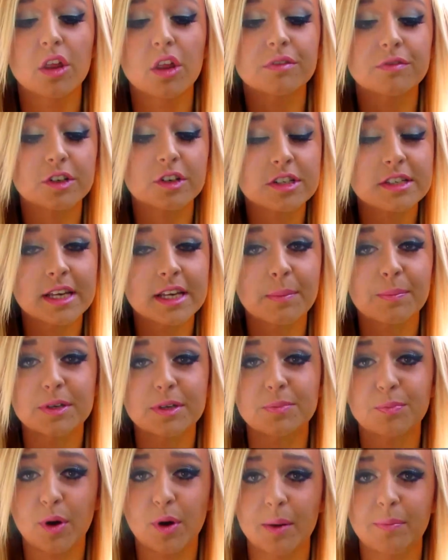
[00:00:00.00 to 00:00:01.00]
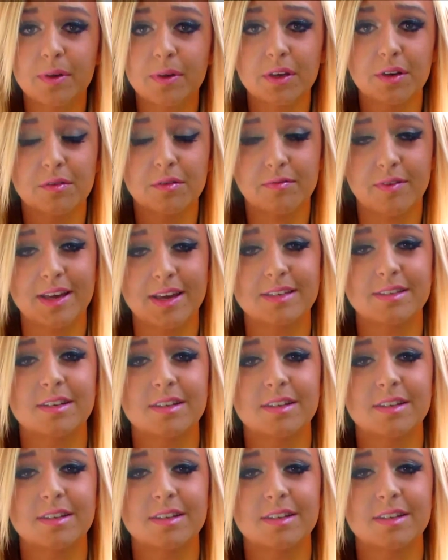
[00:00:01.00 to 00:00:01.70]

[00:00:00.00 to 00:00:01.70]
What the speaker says: The first step is prepping your face,